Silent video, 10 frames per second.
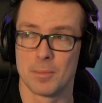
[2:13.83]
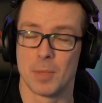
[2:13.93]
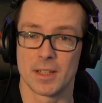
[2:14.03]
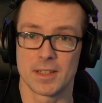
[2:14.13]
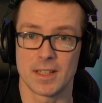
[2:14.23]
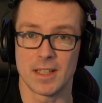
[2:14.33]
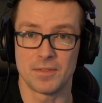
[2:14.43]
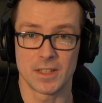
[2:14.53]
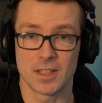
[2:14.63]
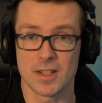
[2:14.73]
But if
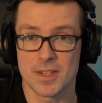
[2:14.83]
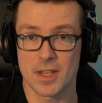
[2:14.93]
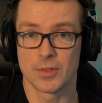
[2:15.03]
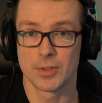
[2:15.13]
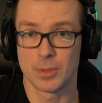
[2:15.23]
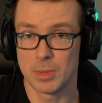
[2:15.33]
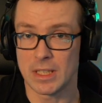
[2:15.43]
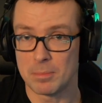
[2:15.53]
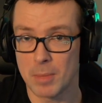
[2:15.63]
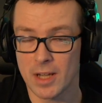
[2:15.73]
it turns out to
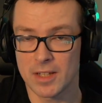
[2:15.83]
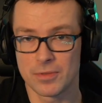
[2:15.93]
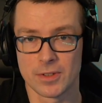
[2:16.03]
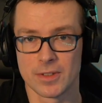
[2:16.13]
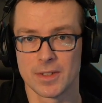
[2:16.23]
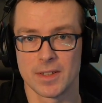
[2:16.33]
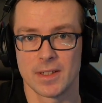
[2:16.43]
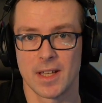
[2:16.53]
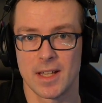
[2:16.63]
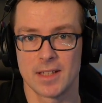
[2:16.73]
be my fault,
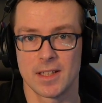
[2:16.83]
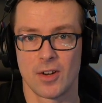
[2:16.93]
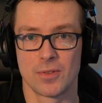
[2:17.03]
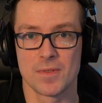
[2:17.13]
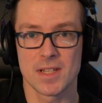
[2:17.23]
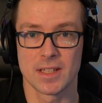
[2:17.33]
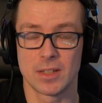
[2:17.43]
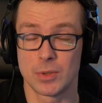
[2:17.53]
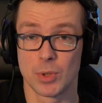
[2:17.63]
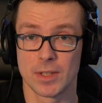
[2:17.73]
then obviously
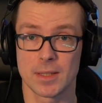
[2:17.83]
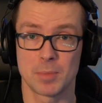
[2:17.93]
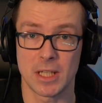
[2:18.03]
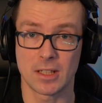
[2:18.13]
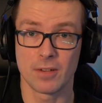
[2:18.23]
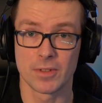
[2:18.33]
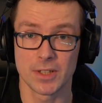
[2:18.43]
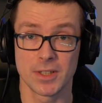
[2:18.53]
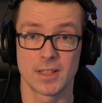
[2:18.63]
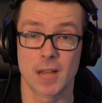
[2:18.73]
it will not be
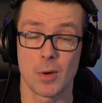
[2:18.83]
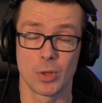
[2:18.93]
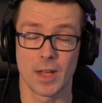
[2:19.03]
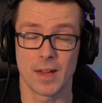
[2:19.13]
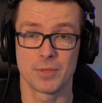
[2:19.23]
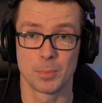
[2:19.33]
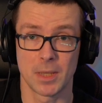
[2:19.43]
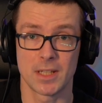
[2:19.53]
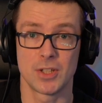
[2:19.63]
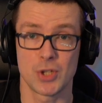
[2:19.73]
covered and I will have to
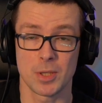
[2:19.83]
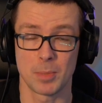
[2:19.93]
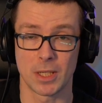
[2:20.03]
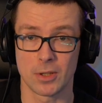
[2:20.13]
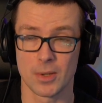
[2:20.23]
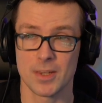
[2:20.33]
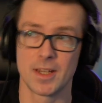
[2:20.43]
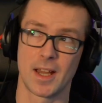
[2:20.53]
pay the shipping costs.